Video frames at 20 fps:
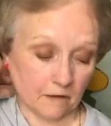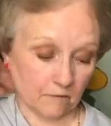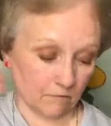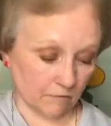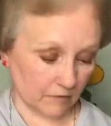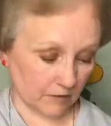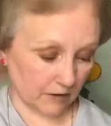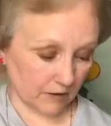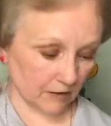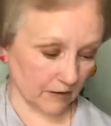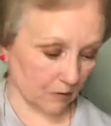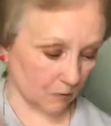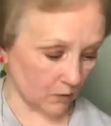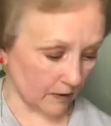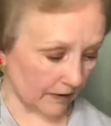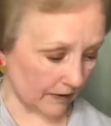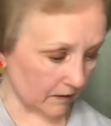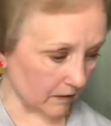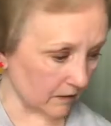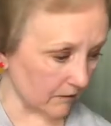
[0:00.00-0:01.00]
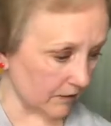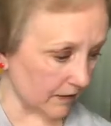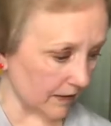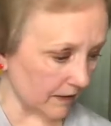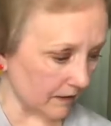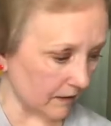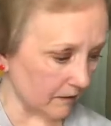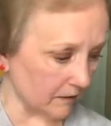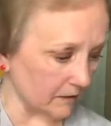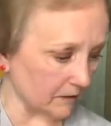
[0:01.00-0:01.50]
very aware of
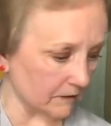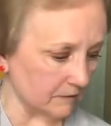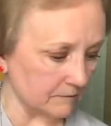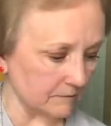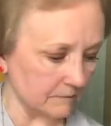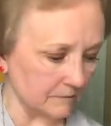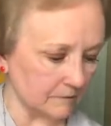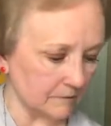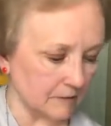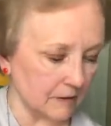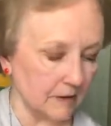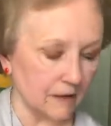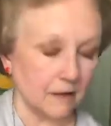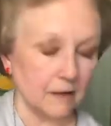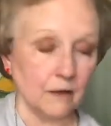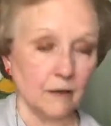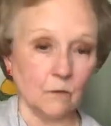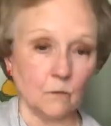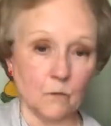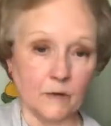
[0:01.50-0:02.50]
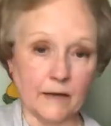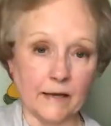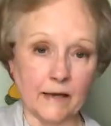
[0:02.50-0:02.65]
how we